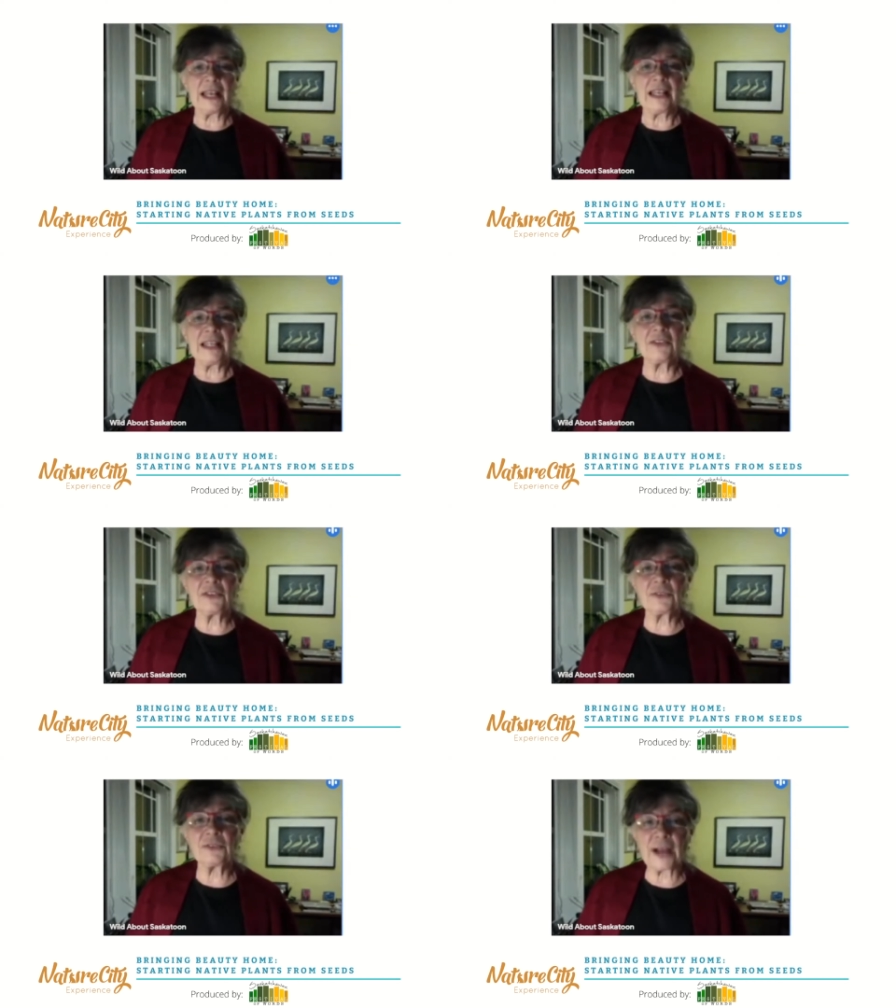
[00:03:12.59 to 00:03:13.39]
He is
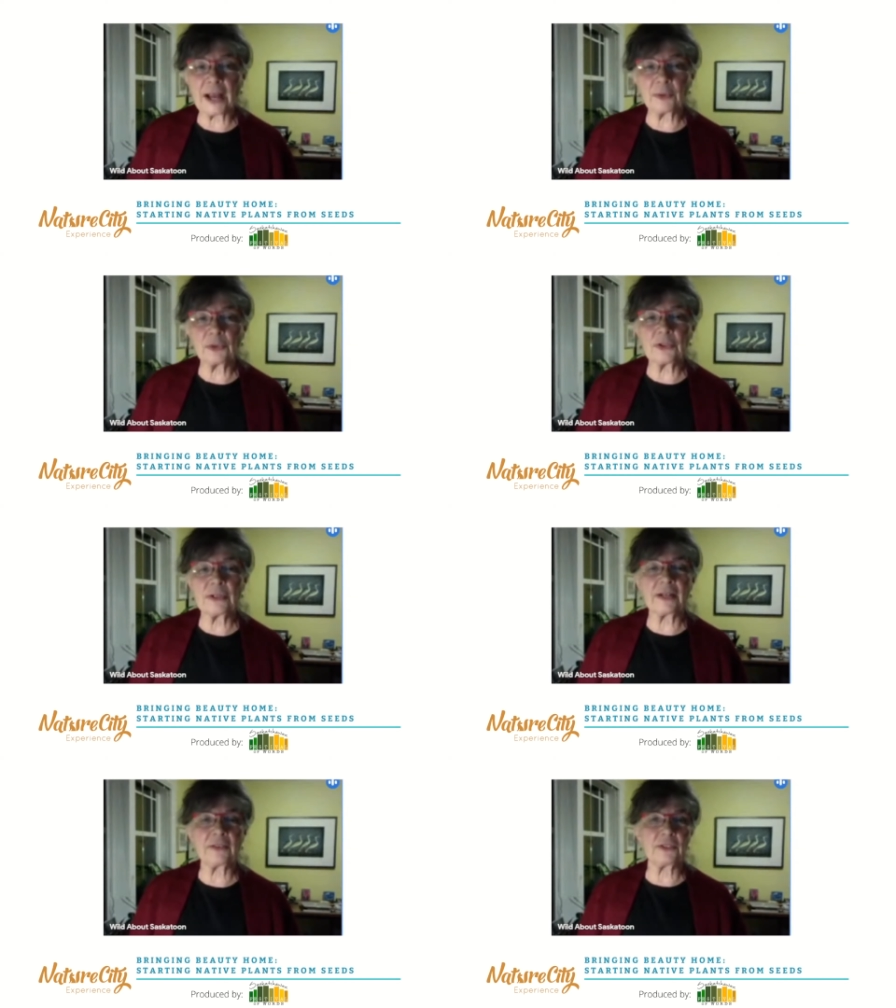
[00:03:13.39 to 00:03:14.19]
a founder
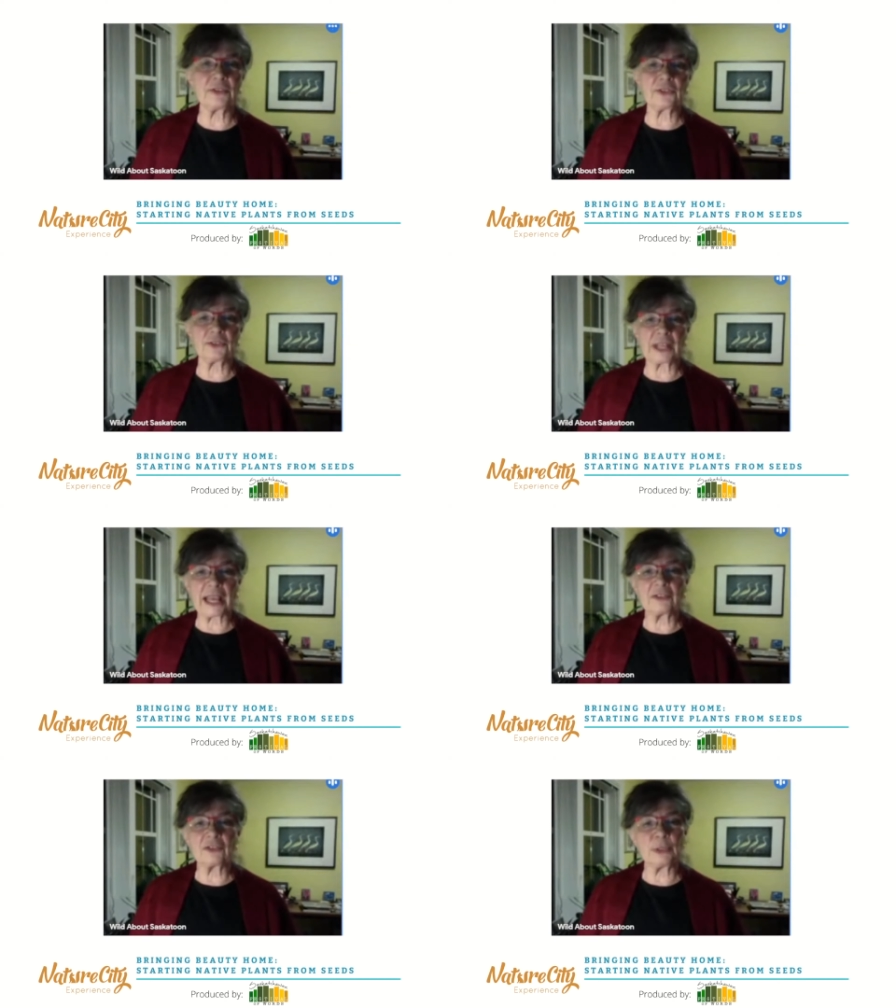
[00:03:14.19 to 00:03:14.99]
of the
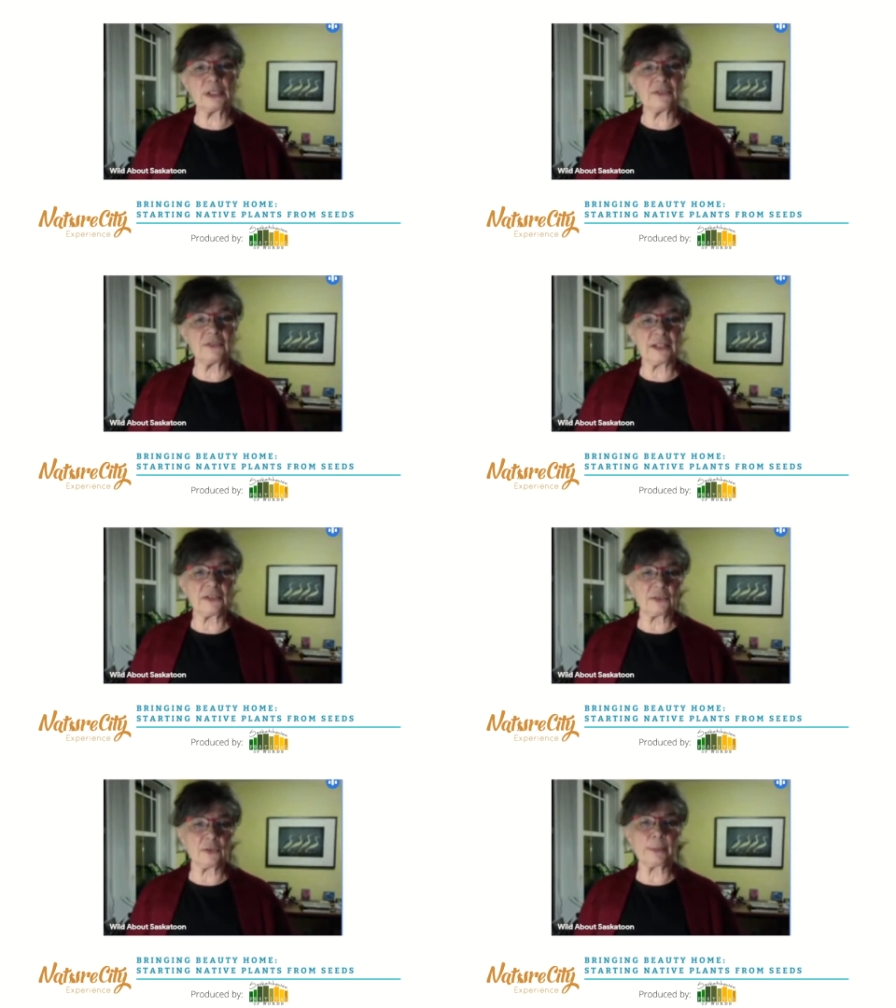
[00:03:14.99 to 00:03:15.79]
Saskatchewan
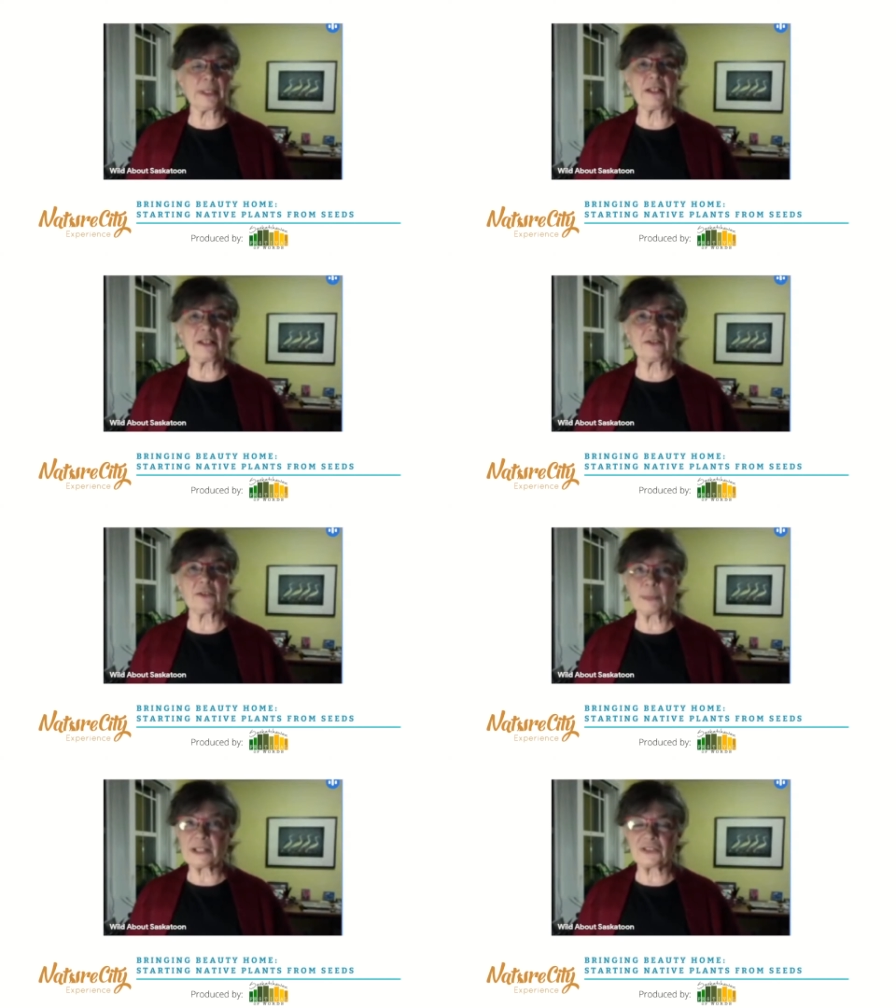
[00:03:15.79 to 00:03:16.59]
Invasive
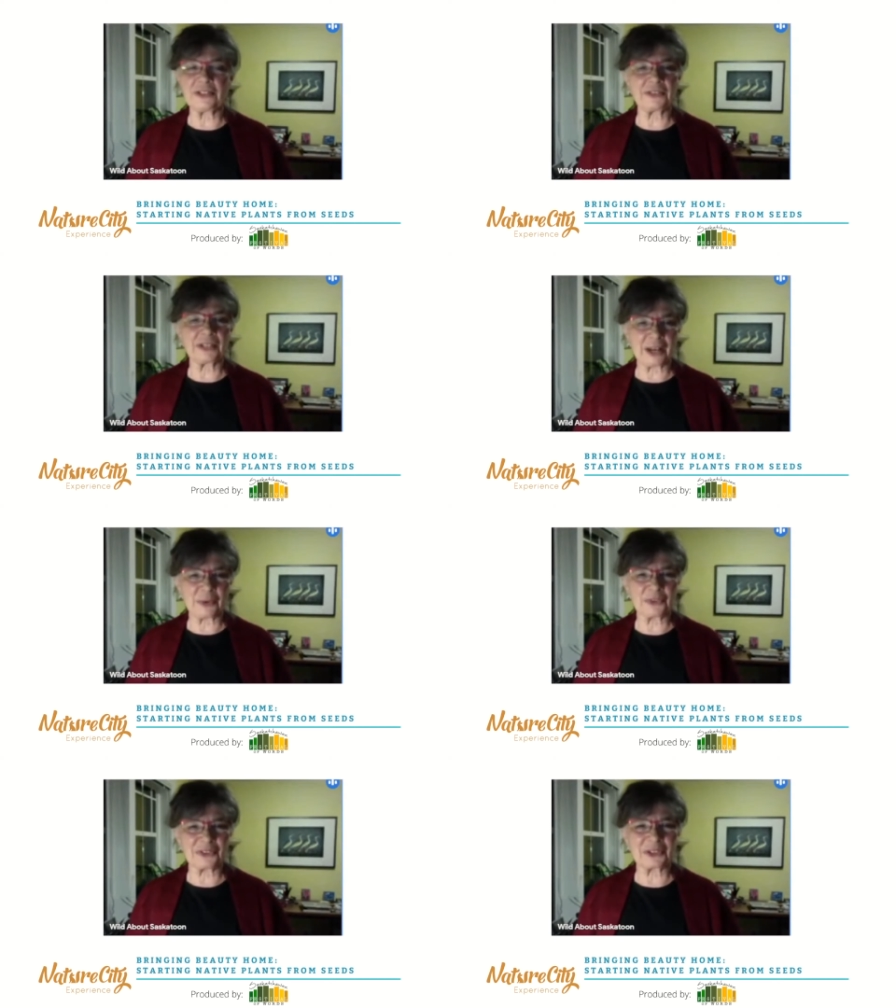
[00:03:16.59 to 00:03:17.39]
Species
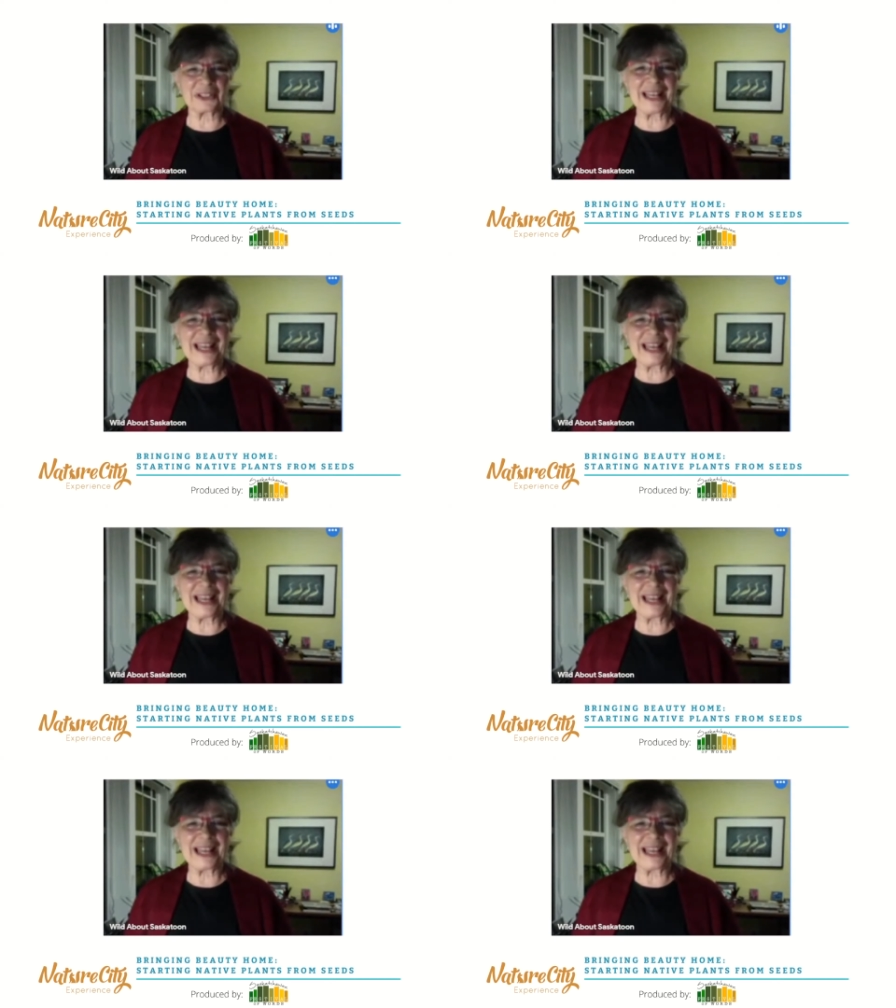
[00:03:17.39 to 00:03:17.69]
Council